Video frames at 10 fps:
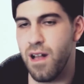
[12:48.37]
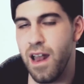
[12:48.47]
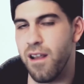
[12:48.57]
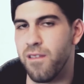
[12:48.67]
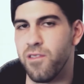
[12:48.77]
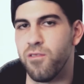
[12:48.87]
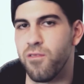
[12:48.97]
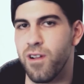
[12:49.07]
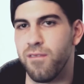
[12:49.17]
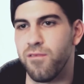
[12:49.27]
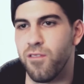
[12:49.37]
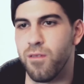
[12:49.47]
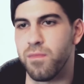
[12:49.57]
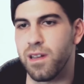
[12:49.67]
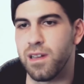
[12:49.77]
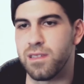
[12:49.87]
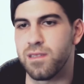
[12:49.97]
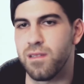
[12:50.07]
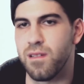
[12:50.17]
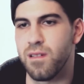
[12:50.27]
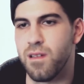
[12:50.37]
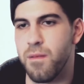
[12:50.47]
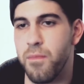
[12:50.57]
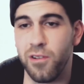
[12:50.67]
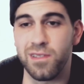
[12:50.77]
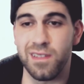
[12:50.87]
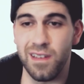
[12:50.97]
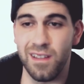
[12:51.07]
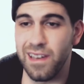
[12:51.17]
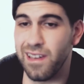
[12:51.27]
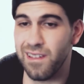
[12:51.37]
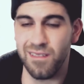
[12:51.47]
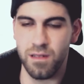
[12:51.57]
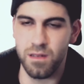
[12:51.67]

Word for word: anything to do with Ralph Lauren because personally, like